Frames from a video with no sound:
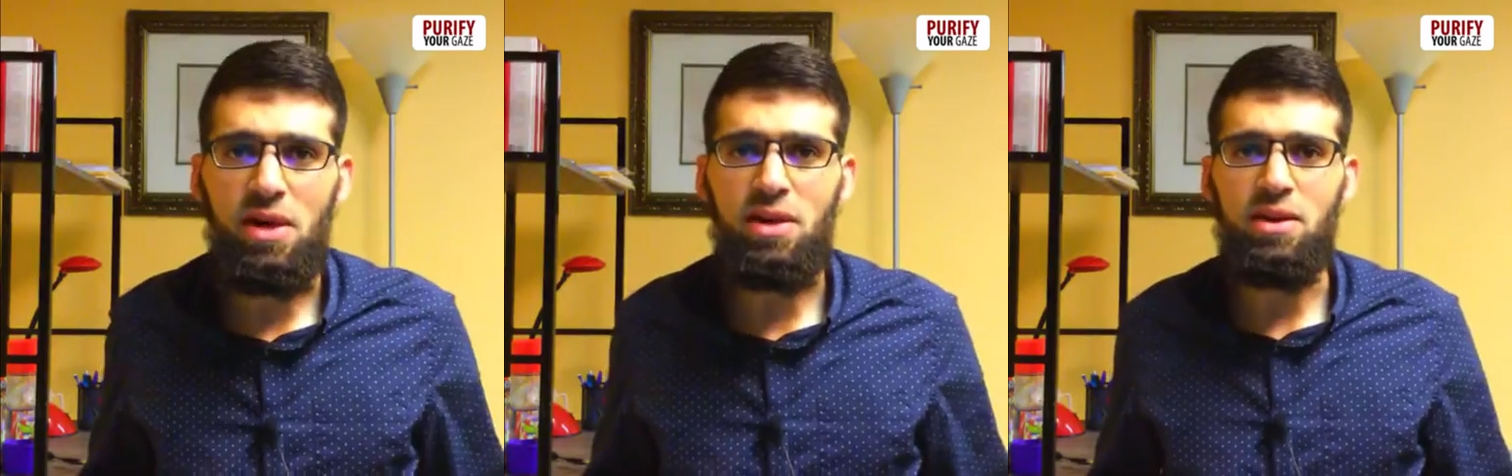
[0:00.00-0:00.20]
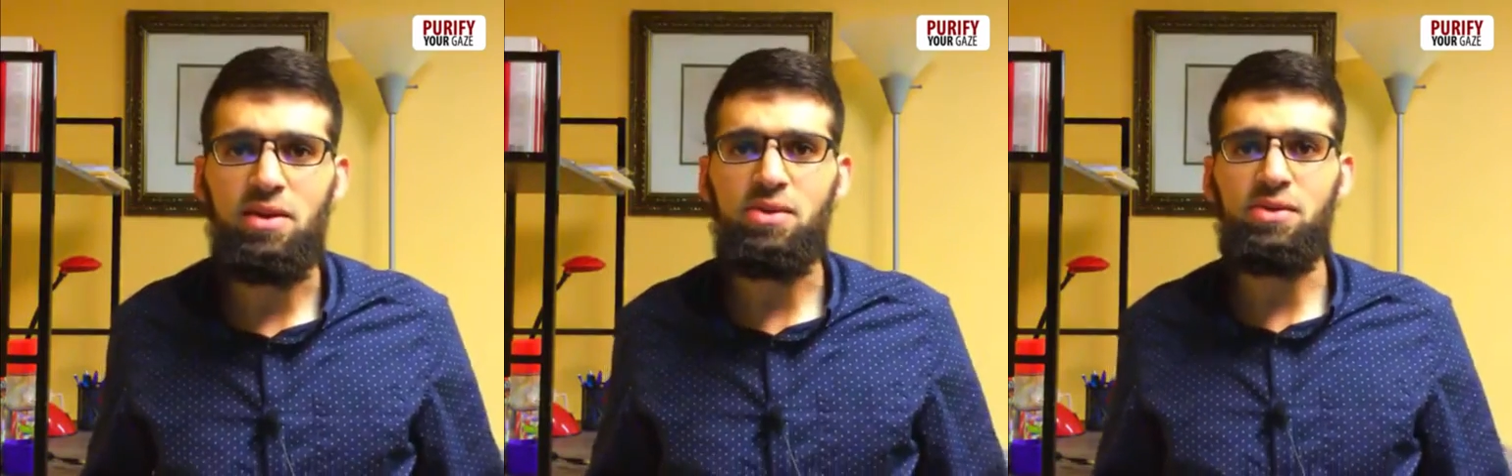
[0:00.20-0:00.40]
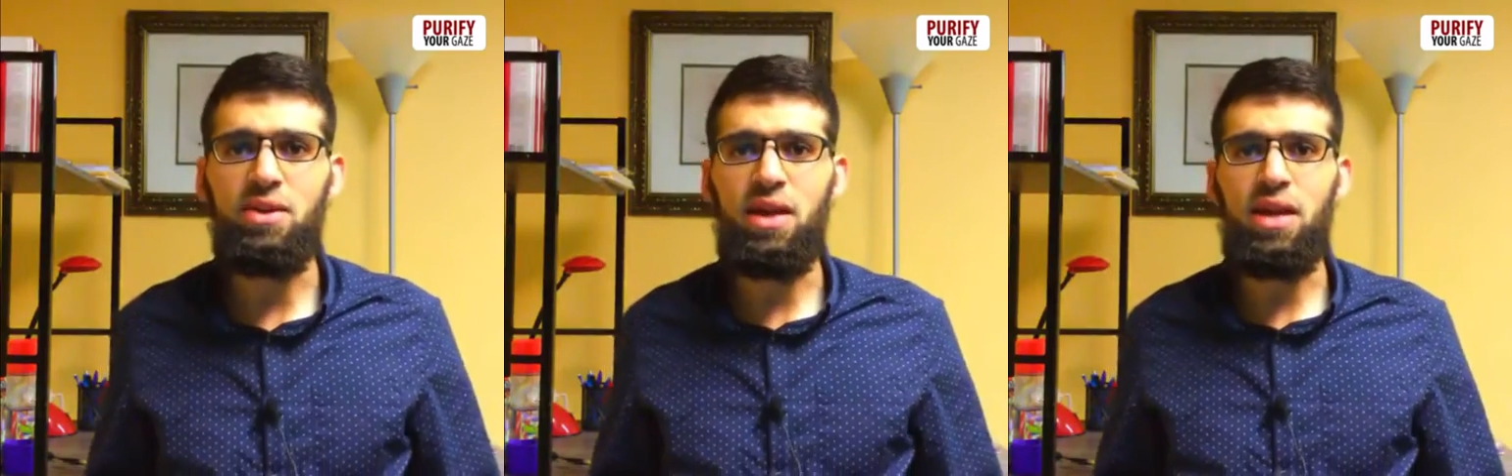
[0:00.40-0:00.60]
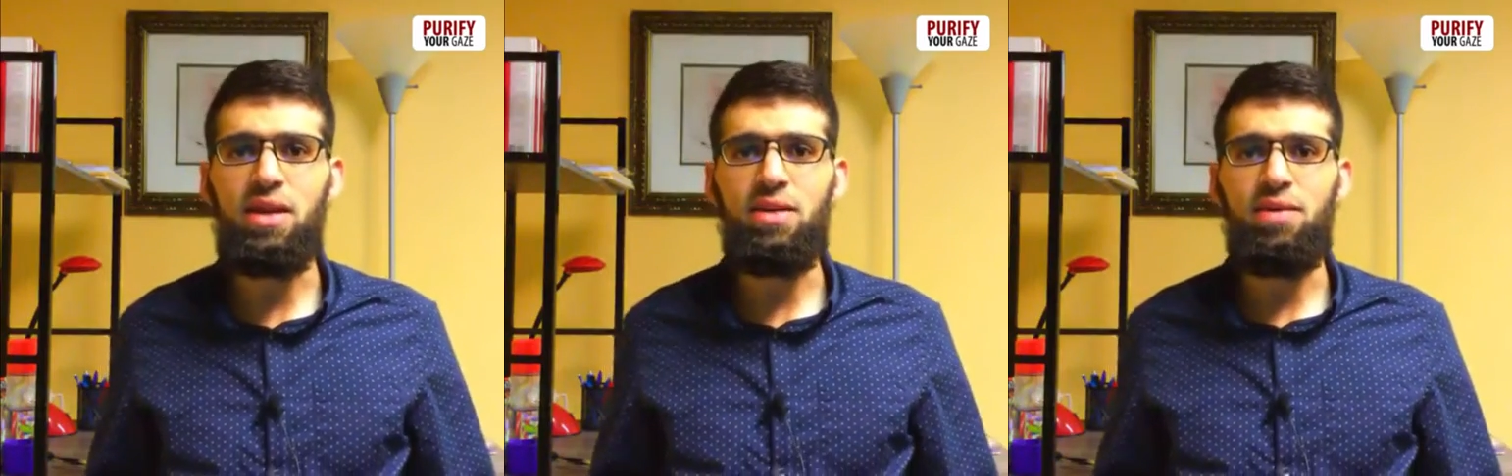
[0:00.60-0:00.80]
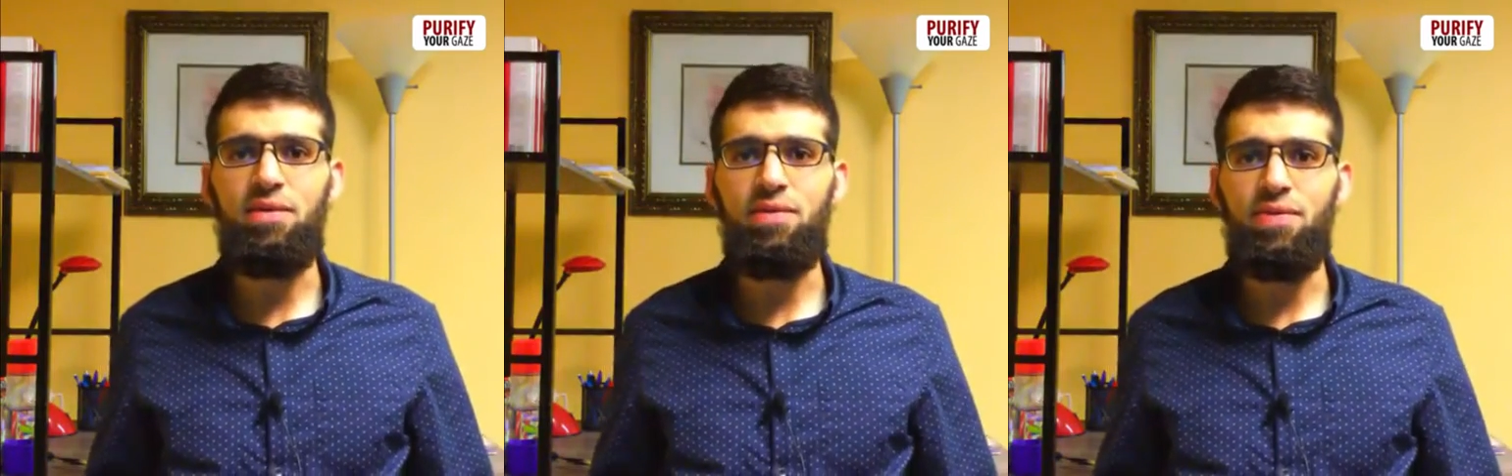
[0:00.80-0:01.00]
is that
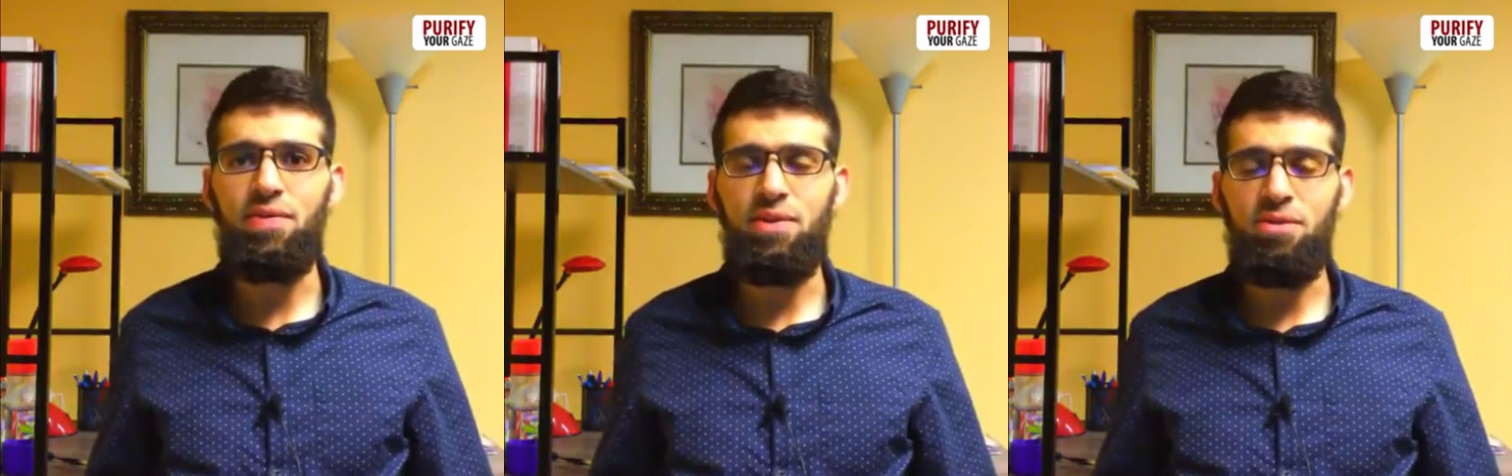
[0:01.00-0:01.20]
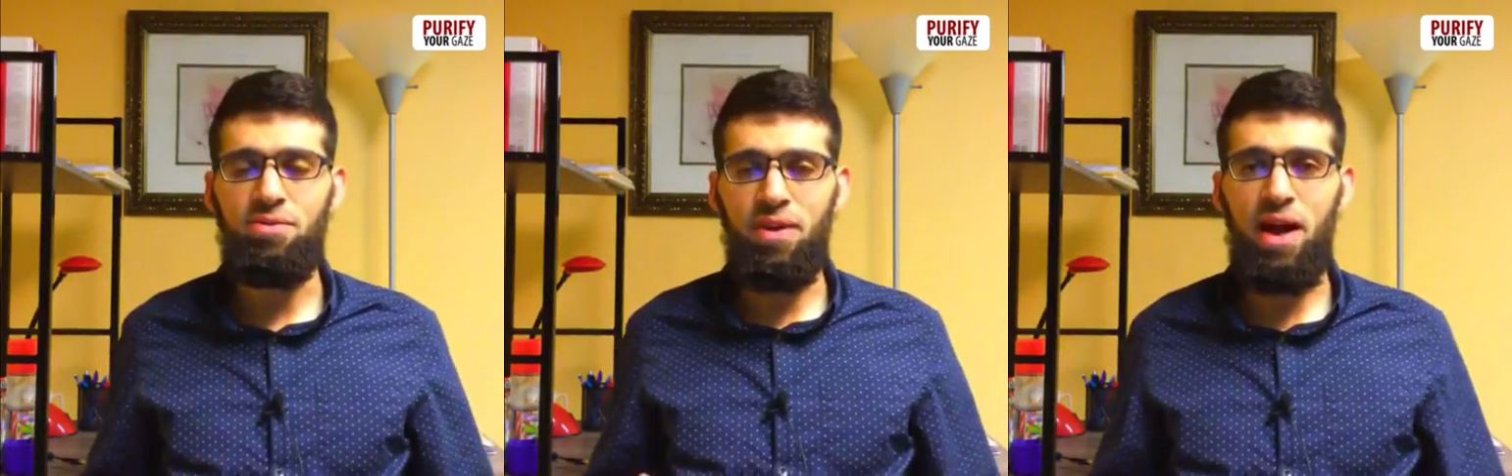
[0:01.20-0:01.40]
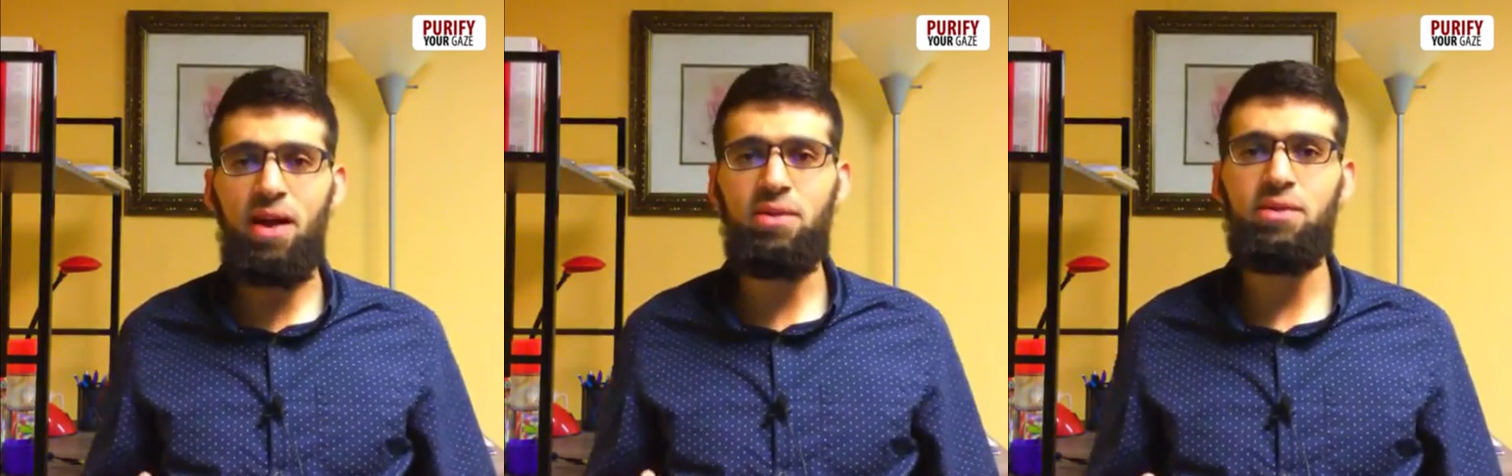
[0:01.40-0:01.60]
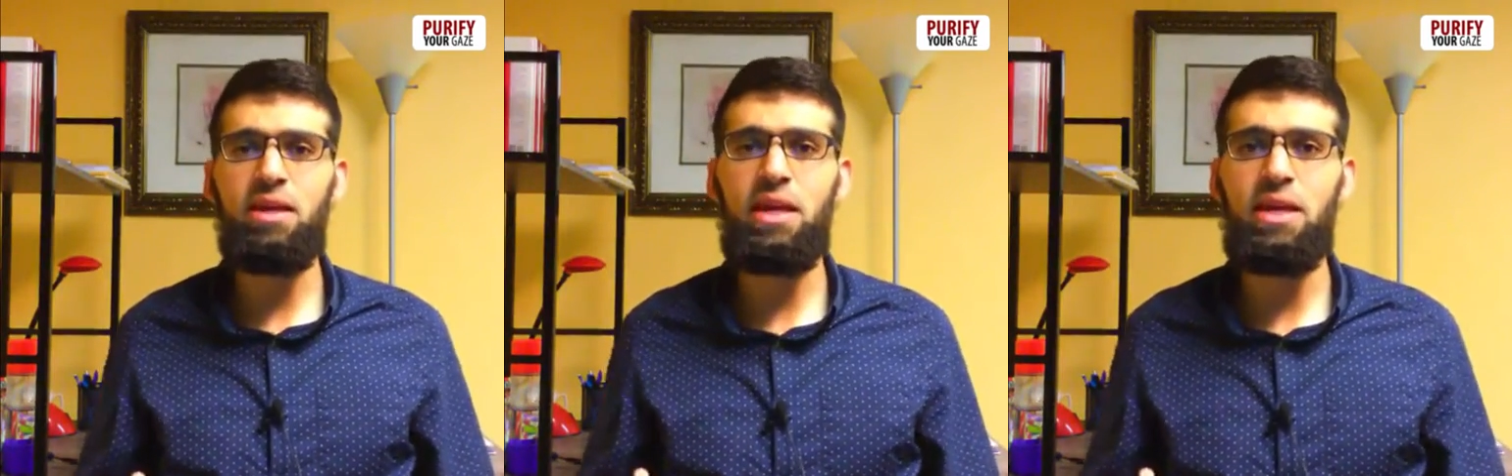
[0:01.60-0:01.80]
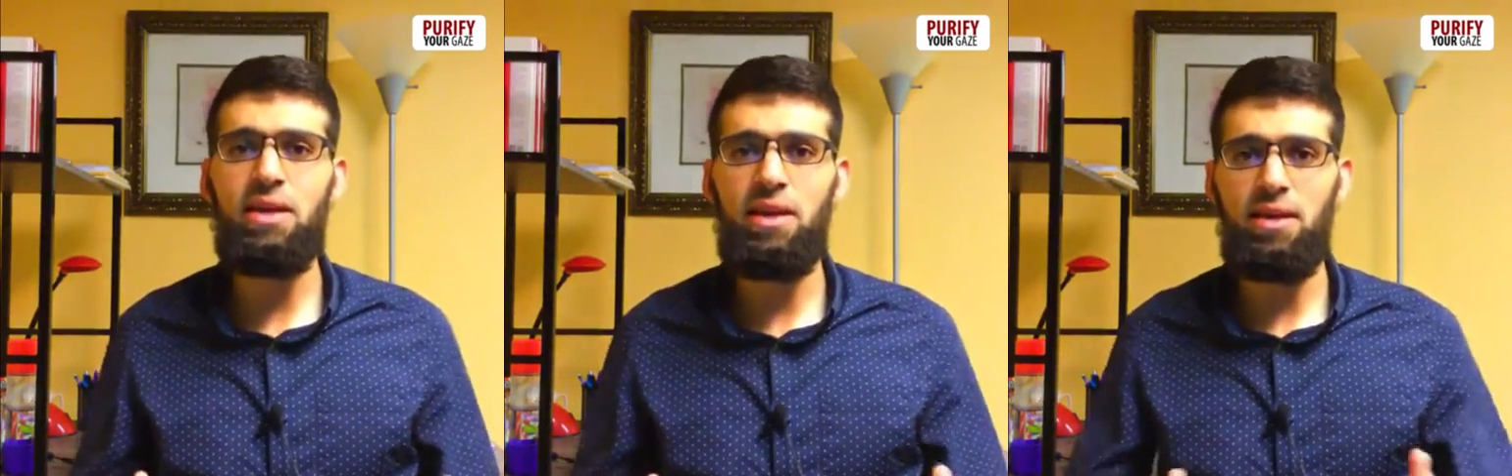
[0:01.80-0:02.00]
the fact
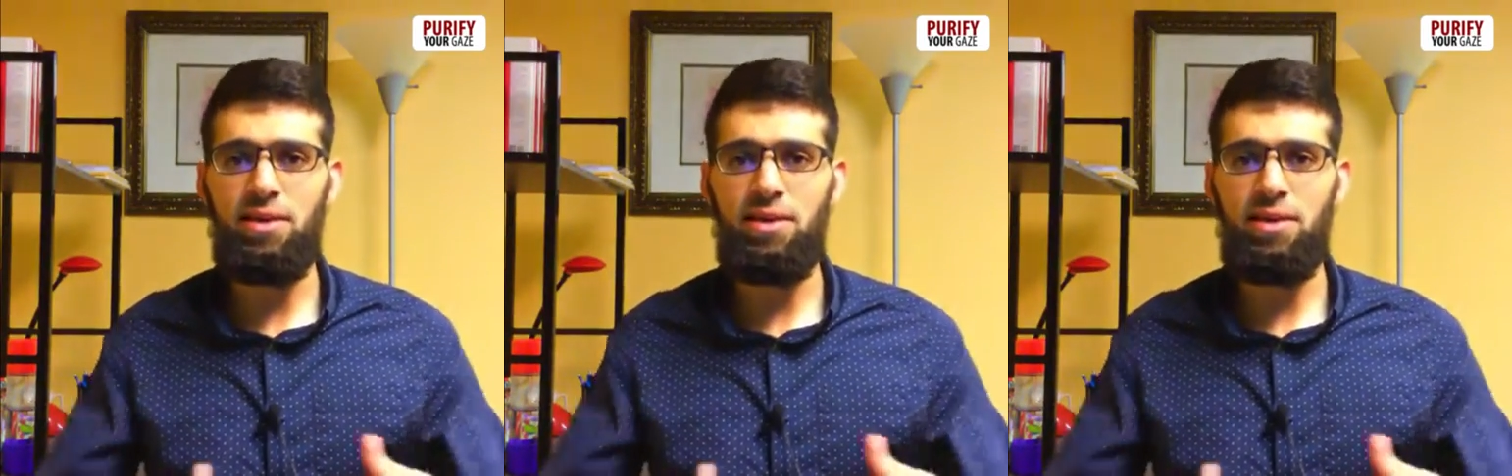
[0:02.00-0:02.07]
that